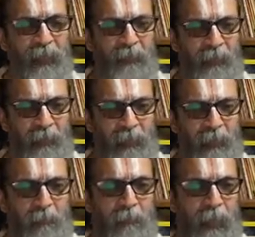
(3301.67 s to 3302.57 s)
our
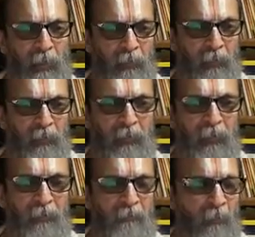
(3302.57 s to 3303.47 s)
nation, Bharat,
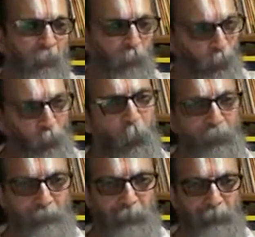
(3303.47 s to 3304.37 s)
will be more
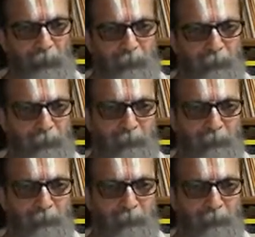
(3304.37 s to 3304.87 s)
vibrant.